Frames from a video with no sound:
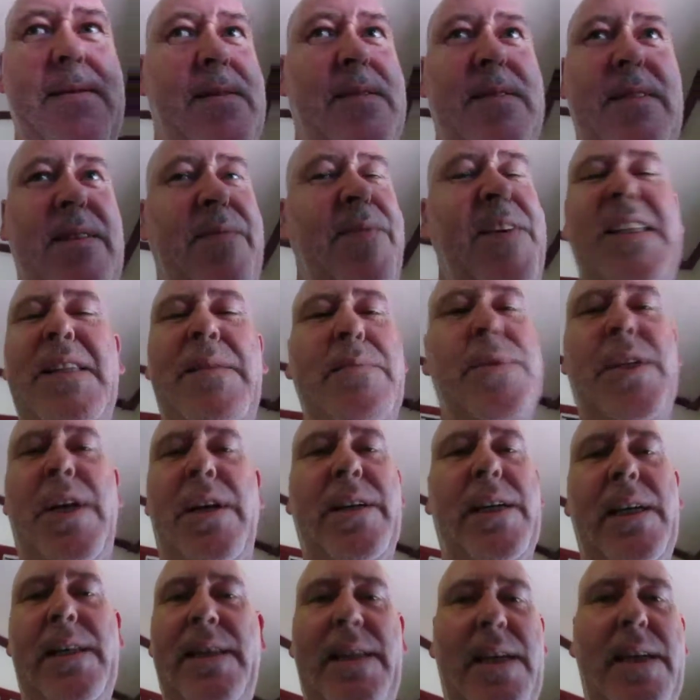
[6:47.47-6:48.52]
the victims aren't
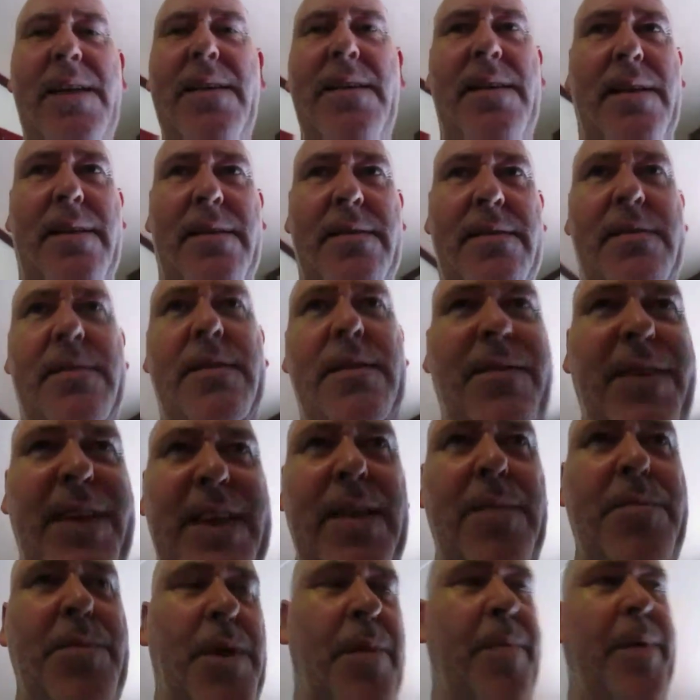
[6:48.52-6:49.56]
getting anything. The
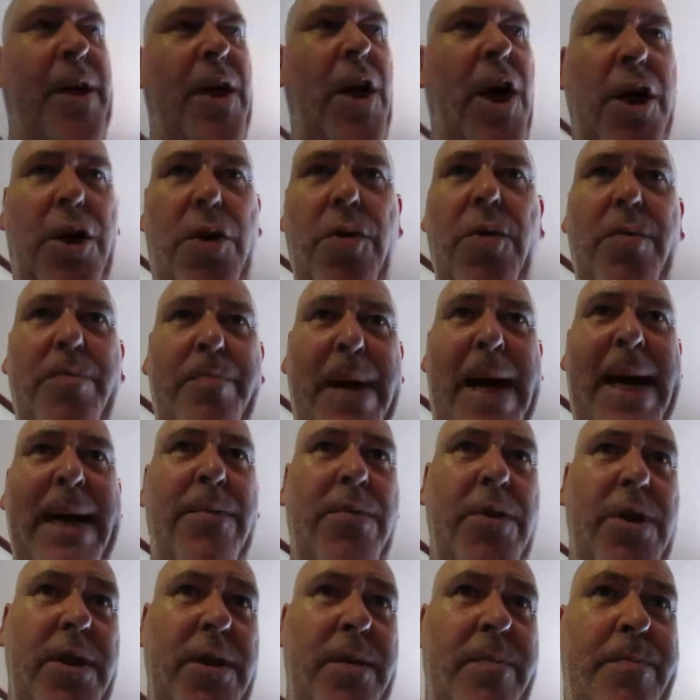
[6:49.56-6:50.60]
victims are going
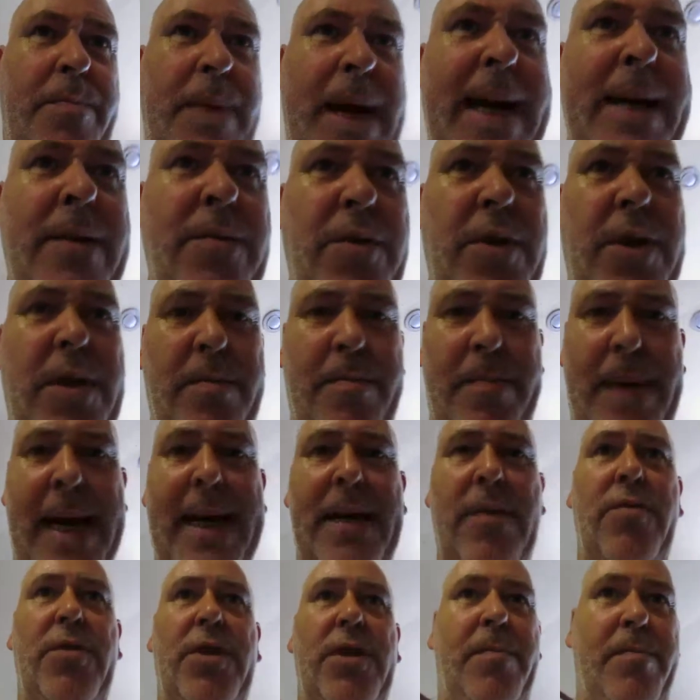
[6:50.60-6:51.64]
backward and backward and
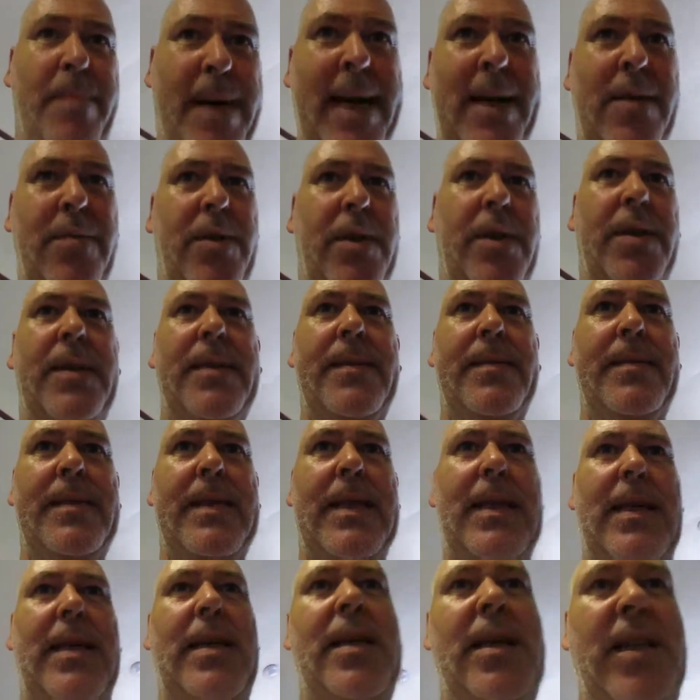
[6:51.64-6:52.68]
backward and backward.
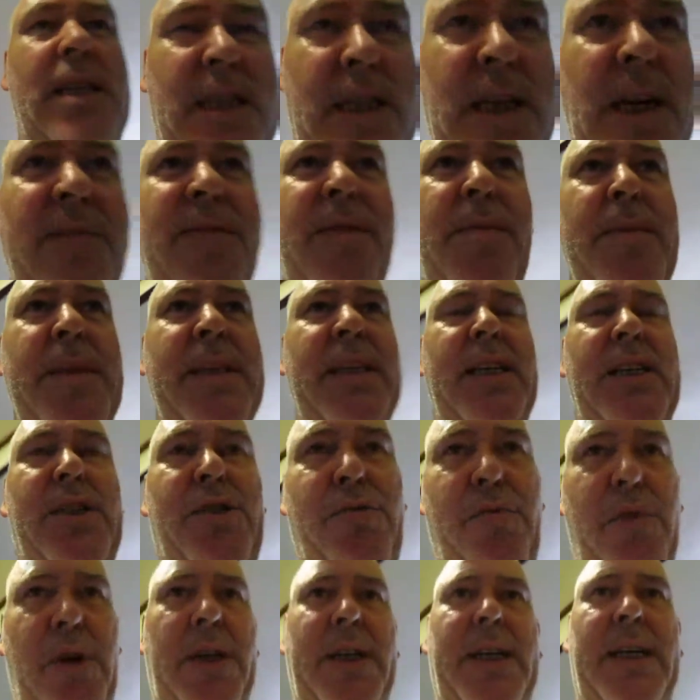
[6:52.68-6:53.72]
The government is
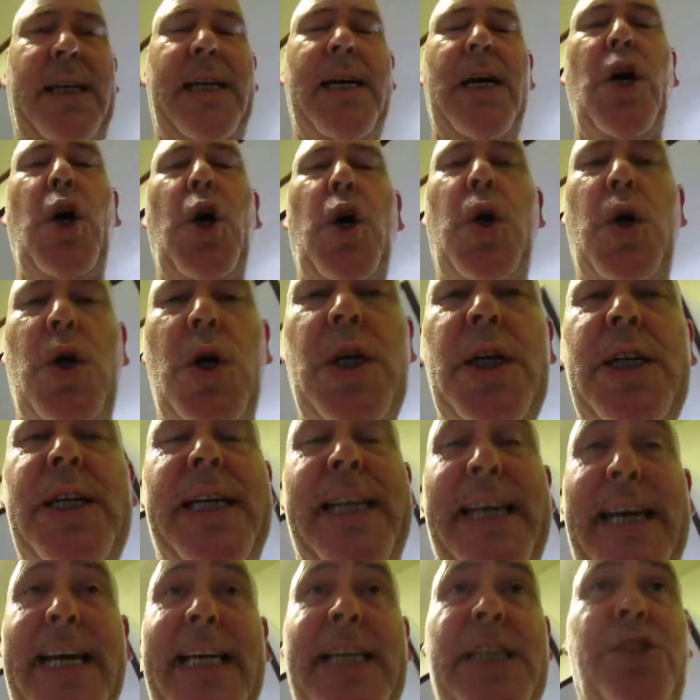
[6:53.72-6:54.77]
running
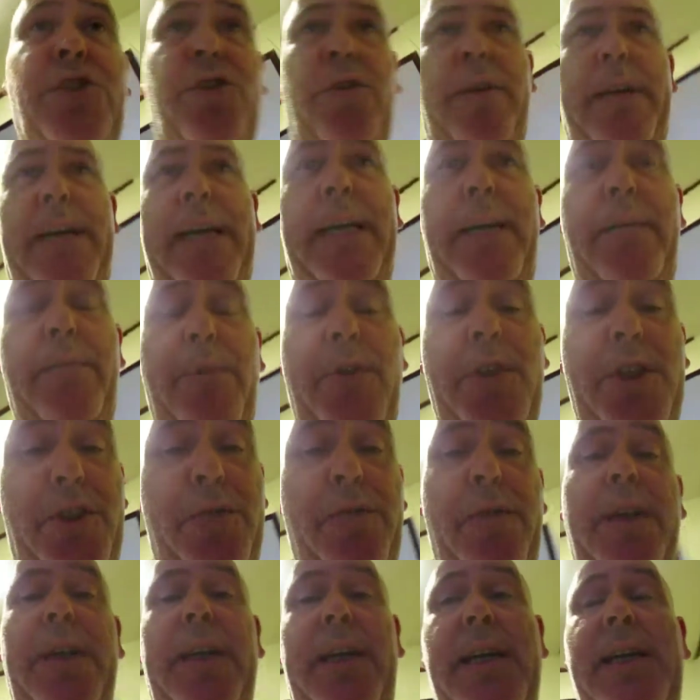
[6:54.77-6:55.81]
organized crime when it's
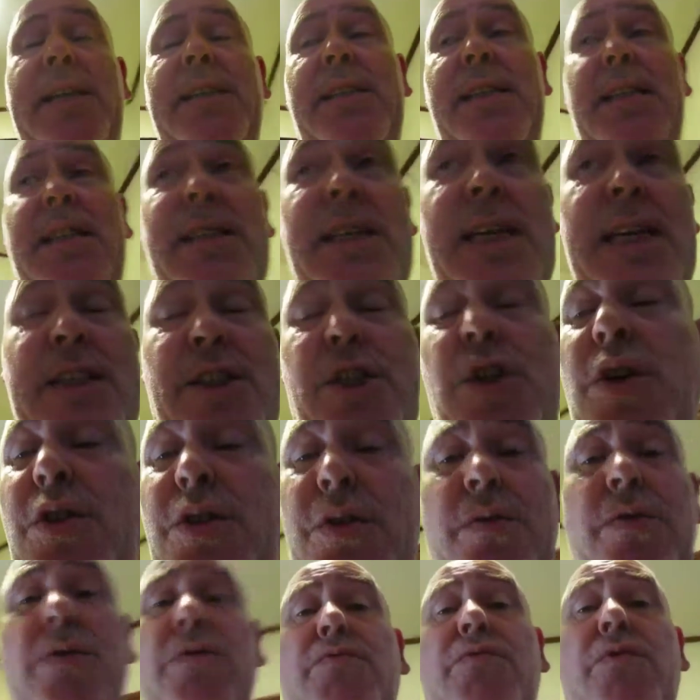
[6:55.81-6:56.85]
running ACC. It's
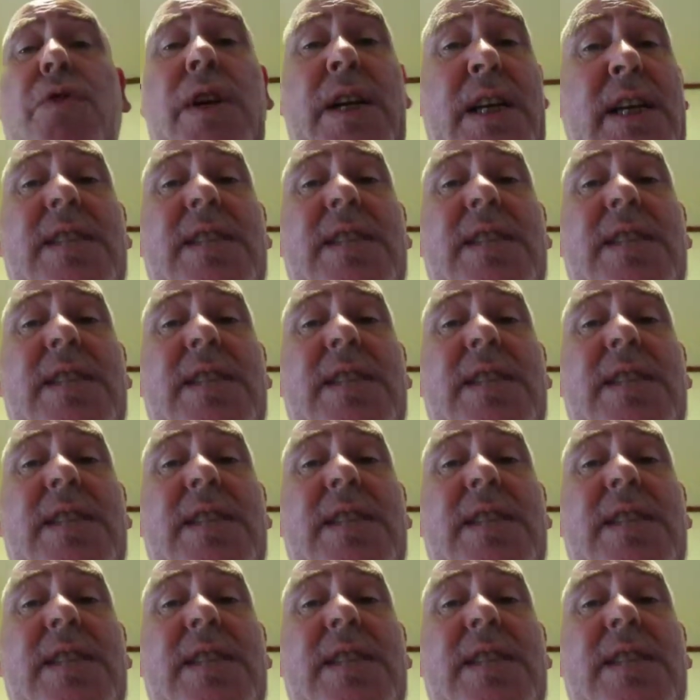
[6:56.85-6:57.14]
also running